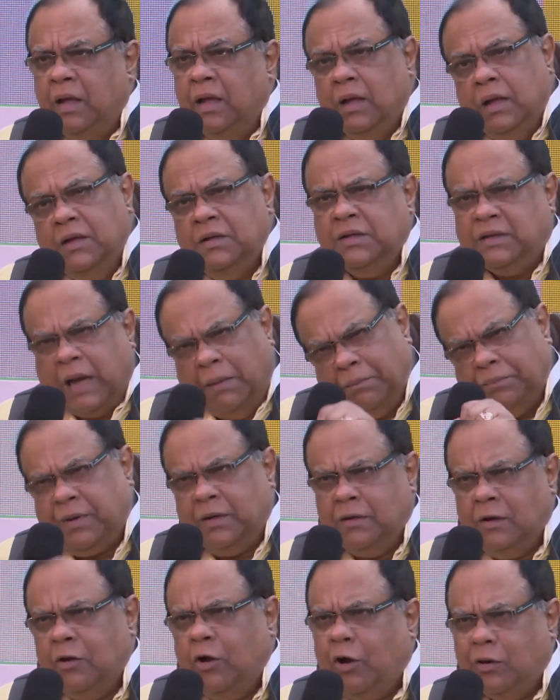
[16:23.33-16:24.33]
he tampered a
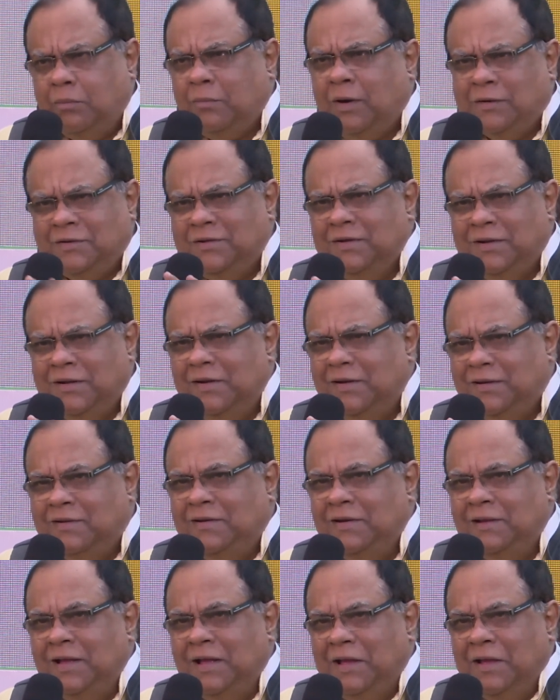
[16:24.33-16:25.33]
lot, but she didn't,
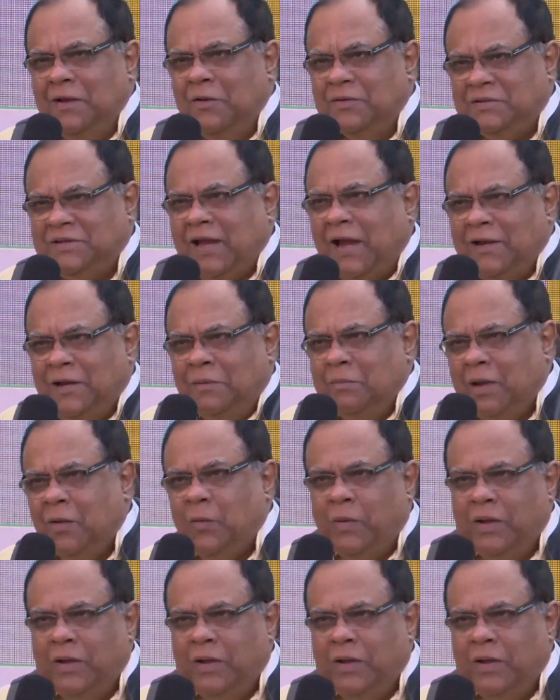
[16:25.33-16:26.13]
stand in my way.